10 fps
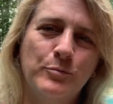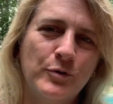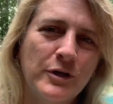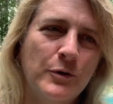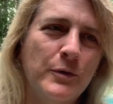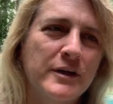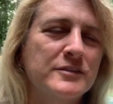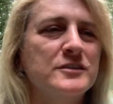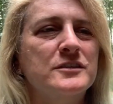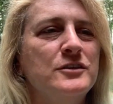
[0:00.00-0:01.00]
Pretty quick,
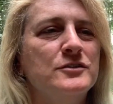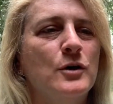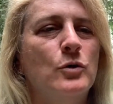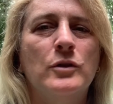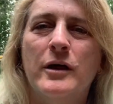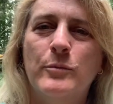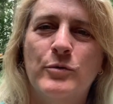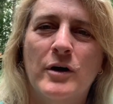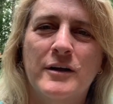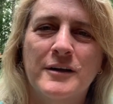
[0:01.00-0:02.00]
doesn't use a whole lot of
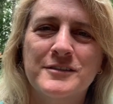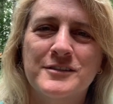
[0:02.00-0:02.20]
product,